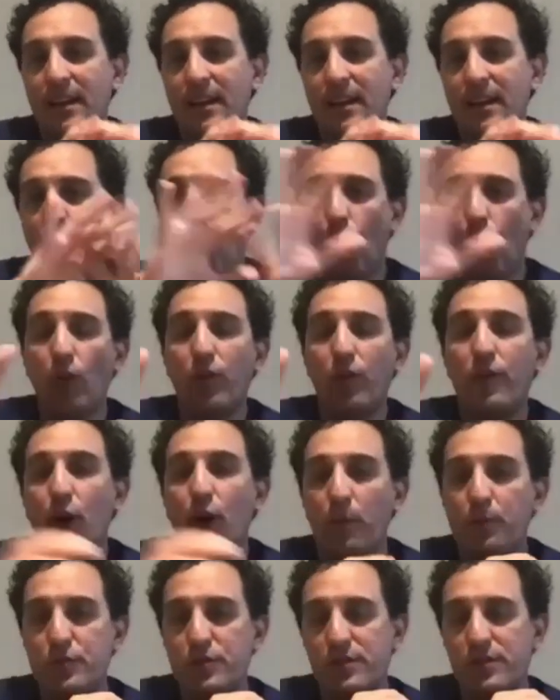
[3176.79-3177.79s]
So all the
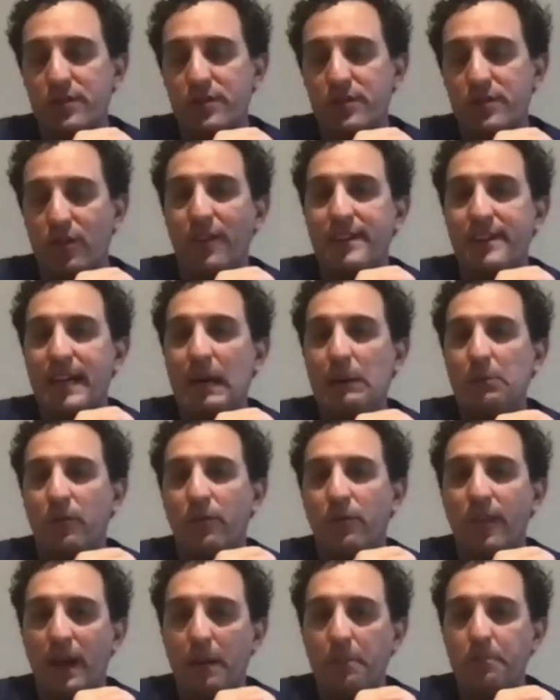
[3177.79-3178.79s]
options are on the
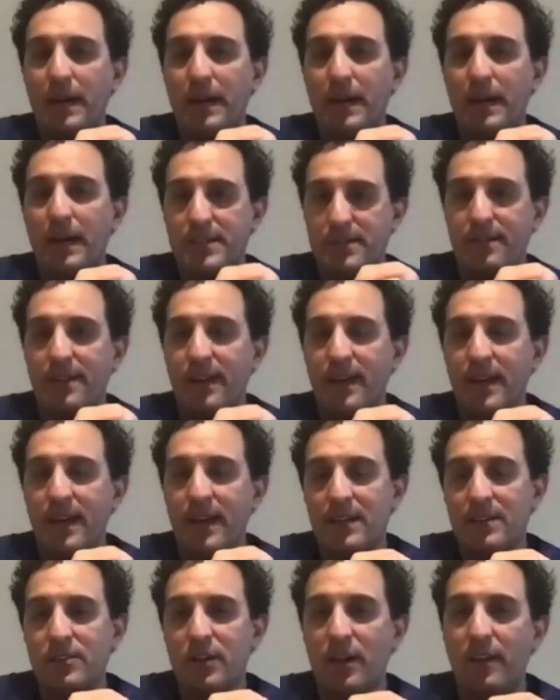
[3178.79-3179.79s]
table for that patient.
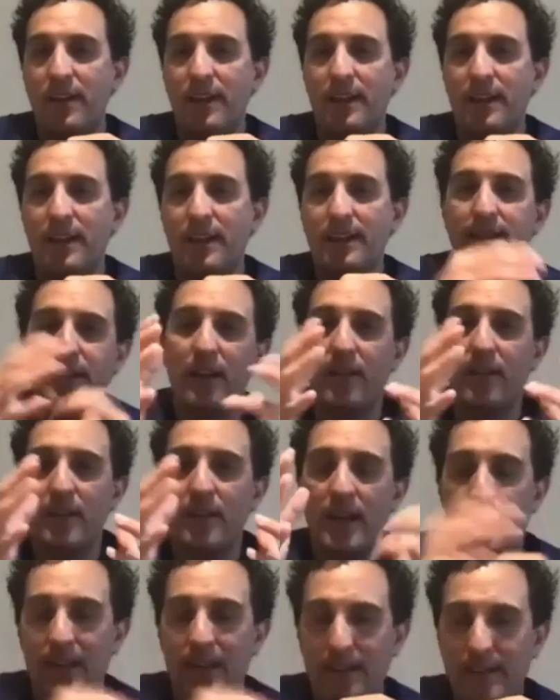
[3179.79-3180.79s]
So there's,
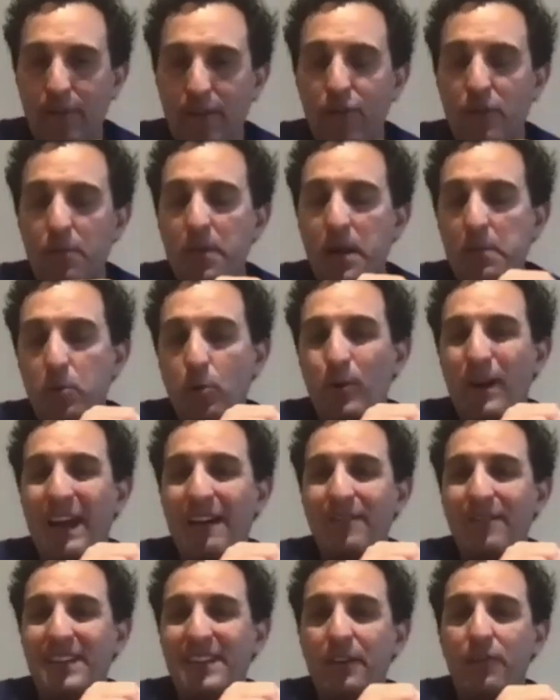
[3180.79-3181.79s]
different people would
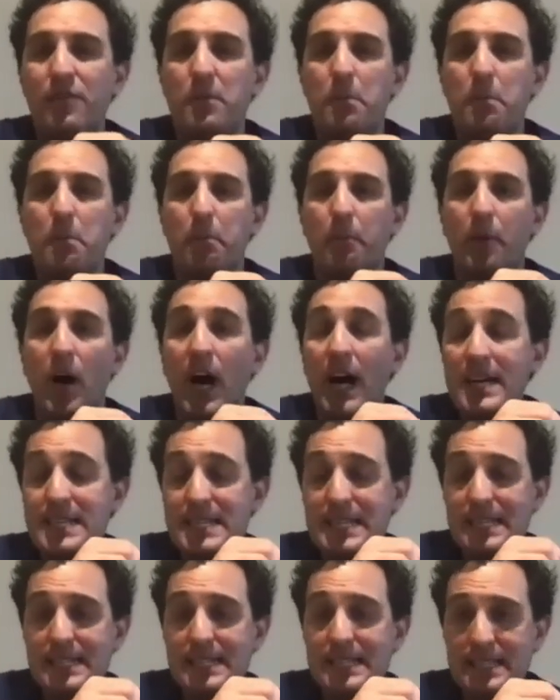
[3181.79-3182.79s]
have different
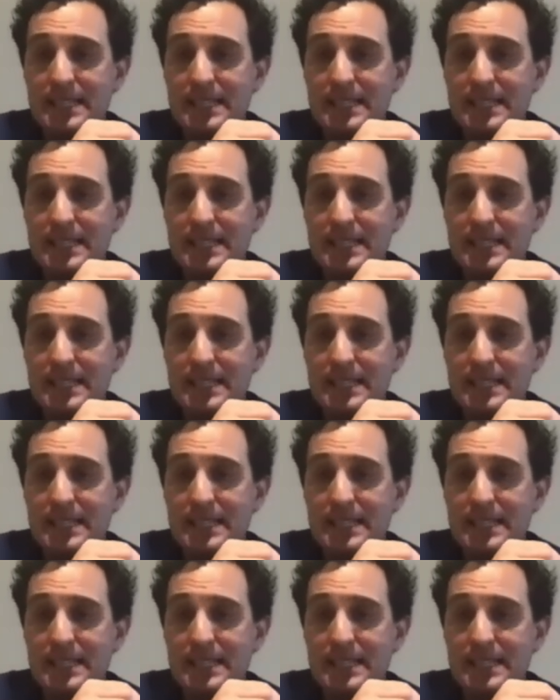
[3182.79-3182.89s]
biases,